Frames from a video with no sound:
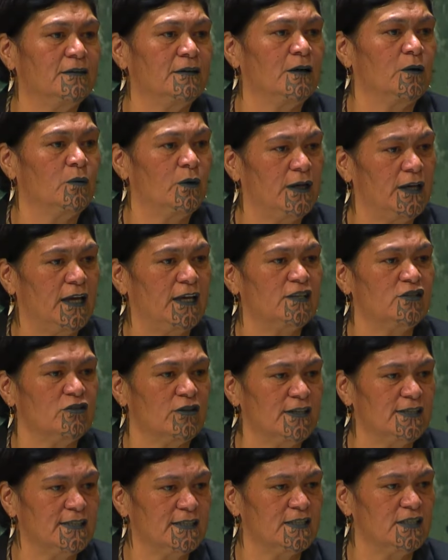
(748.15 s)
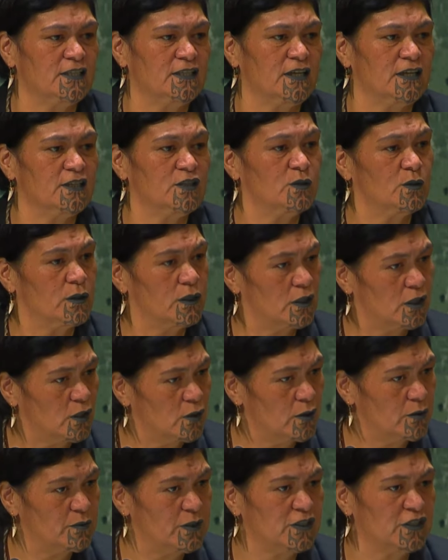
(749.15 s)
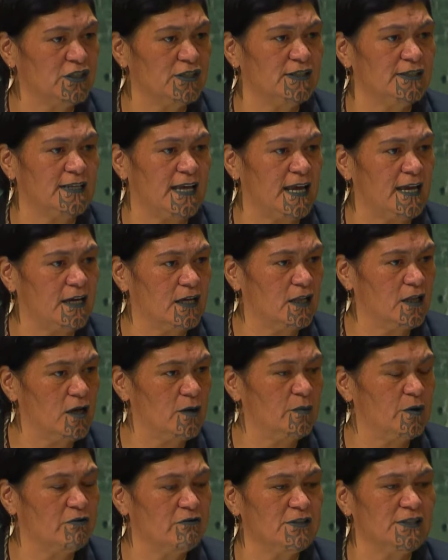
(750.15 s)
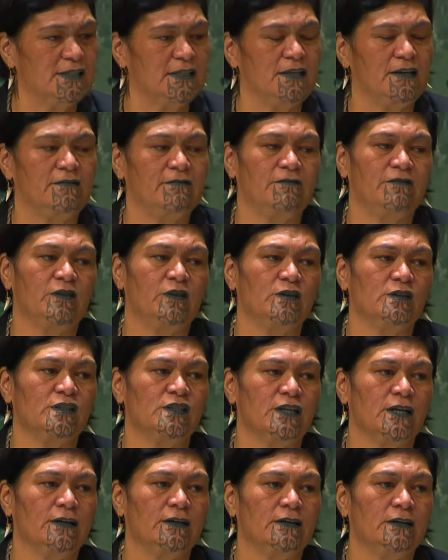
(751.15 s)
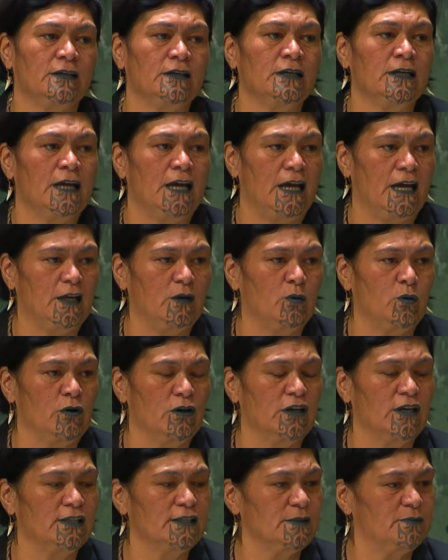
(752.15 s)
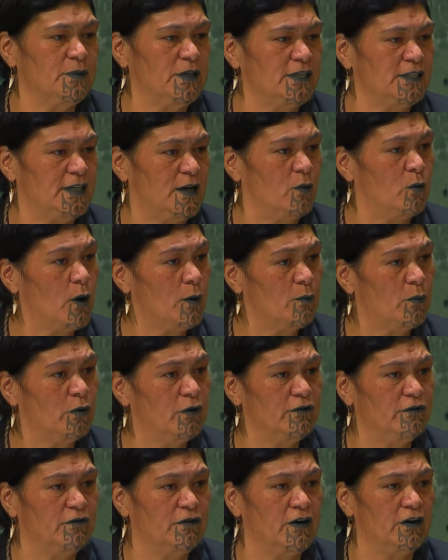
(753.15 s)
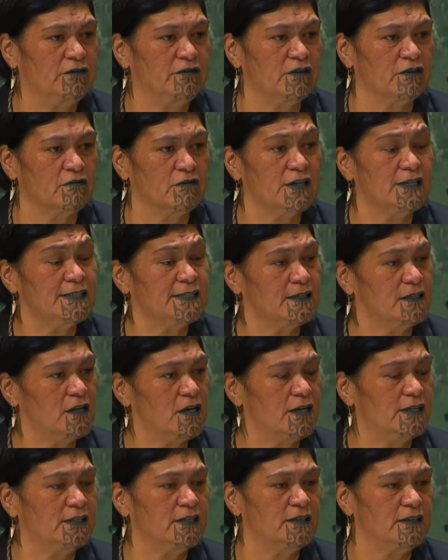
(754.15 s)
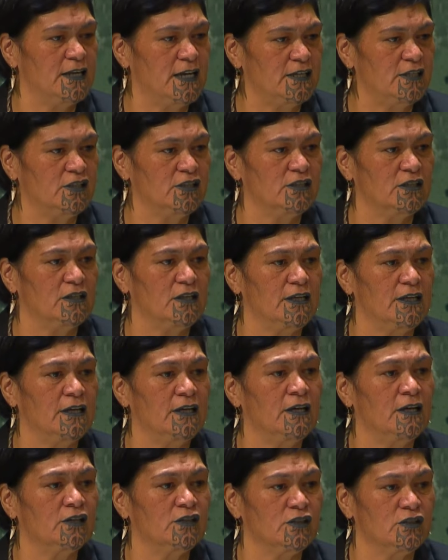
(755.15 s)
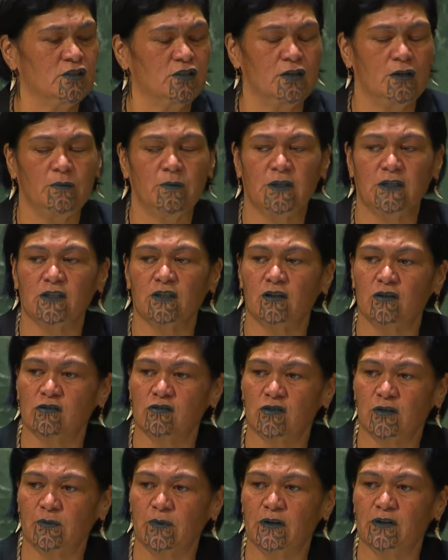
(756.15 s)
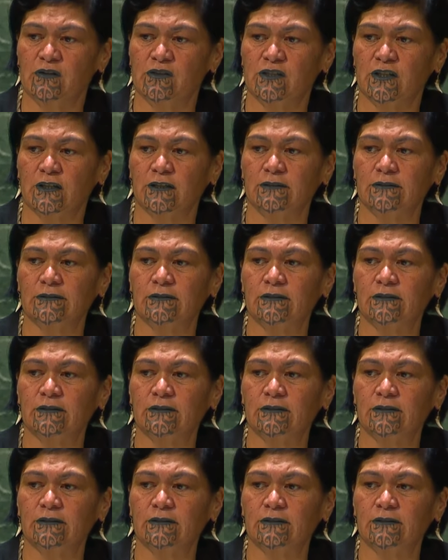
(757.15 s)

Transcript: we are transitioning to a low emissions and climate resilient future and working to meet our 1.5 degrees aligned nationally determined contribution.